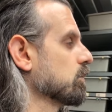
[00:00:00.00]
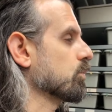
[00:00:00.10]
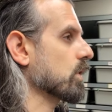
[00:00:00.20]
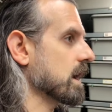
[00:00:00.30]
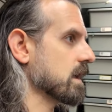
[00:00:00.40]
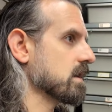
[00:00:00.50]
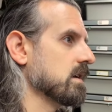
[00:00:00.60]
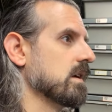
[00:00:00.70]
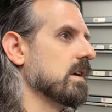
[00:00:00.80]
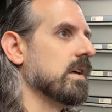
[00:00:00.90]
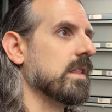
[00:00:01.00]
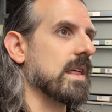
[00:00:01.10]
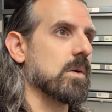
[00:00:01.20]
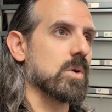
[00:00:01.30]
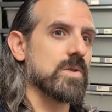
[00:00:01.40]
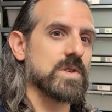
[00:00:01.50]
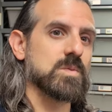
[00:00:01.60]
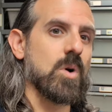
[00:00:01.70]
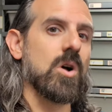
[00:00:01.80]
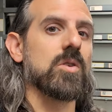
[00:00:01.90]
bred that were on the
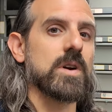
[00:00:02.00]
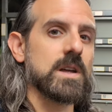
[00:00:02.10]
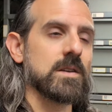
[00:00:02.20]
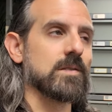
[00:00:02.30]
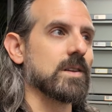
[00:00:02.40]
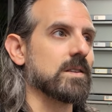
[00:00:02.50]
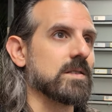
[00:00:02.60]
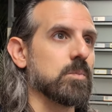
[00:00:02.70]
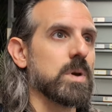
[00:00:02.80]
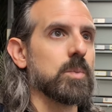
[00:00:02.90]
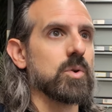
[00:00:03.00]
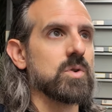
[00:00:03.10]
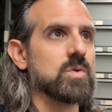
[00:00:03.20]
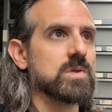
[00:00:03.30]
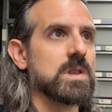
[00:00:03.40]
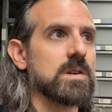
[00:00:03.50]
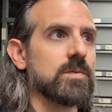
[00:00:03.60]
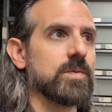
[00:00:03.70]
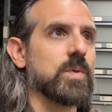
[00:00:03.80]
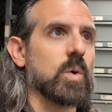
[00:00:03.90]
smaller end, and some people use
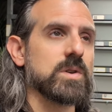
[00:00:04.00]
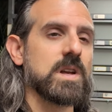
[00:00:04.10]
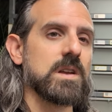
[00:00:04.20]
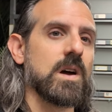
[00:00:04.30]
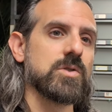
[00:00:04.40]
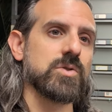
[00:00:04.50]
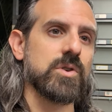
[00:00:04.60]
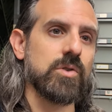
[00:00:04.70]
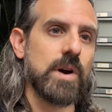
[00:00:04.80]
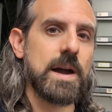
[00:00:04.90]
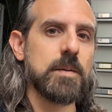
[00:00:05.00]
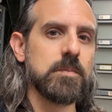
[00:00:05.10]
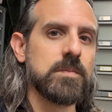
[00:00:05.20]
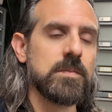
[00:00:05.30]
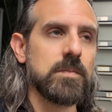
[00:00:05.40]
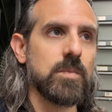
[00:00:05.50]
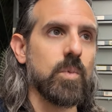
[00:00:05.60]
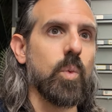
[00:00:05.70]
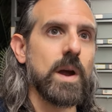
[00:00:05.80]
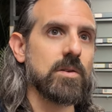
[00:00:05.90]
the 1,400 gram
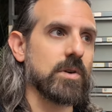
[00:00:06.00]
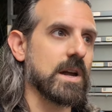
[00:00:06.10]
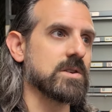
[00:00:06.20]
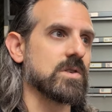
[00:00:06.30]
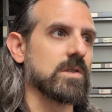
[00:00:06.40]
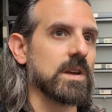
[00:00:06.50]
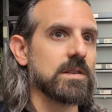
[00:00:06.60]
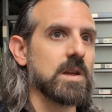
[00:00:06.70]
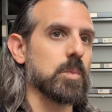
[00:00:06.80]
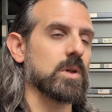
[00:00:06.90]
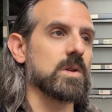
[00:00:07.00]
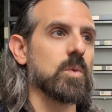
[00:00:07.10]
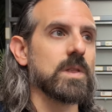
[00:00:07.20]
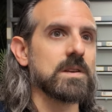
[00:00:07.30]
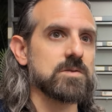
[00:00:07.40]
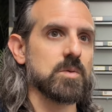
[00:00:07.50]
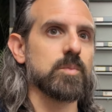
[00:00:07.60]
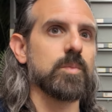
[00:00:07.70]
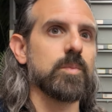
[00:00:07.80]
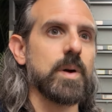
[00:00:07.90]
weight range as like typically when they start
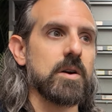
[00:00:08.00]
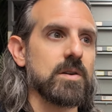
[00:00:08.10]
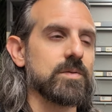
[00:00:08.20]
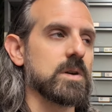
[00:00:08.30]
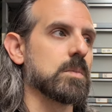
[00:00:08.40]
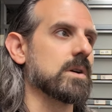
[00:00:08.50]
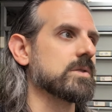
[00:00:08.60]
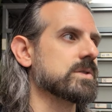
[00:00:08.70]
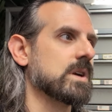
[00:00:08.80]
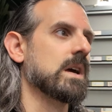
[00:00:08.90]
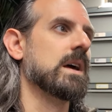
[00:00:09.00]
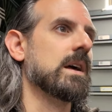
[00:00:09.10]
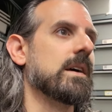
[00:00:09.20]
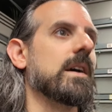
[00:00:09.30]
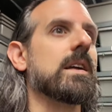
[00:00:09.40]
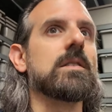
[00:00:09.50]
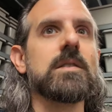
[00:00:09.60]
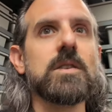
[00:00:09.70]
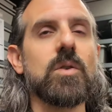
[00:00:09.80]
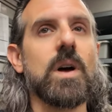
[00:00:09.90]
pairing females. And
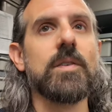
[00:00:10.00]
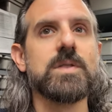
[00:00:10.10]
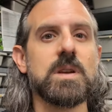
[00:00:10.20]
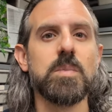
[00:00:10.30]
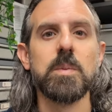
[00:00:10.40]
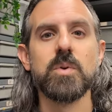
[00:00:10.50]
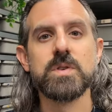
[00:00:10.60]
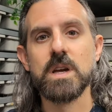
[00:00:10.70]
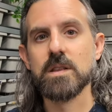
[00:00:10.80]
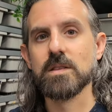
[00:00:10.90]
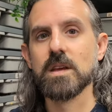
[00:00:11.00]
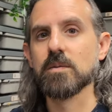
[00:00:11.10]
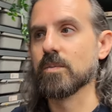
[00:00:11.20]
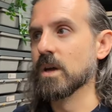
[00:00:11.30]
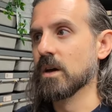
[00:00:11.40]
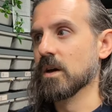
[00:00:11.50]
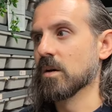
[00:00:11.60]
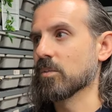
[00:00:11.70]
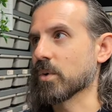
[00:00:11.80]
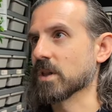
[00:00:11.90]
I've seen people say that they
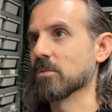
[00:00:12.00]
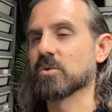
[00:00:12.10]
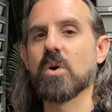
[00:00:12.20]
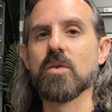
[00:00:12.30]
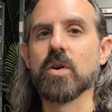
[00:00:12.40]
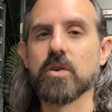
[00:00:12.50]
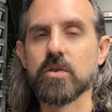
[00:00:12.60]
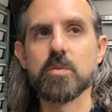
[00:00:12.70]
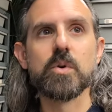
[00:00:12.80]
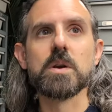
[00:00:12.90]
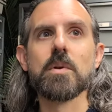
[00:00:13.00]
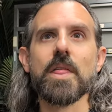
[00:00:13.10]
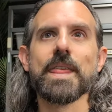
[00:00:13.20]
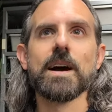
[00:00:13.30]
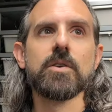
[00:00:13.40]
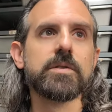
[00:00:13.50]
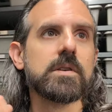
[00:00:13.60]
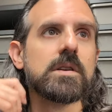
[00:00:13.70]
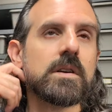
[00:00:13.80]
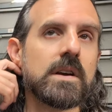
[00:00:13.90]
breed them at 1,200 or breed them at
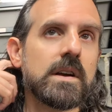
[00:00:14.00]
1,000,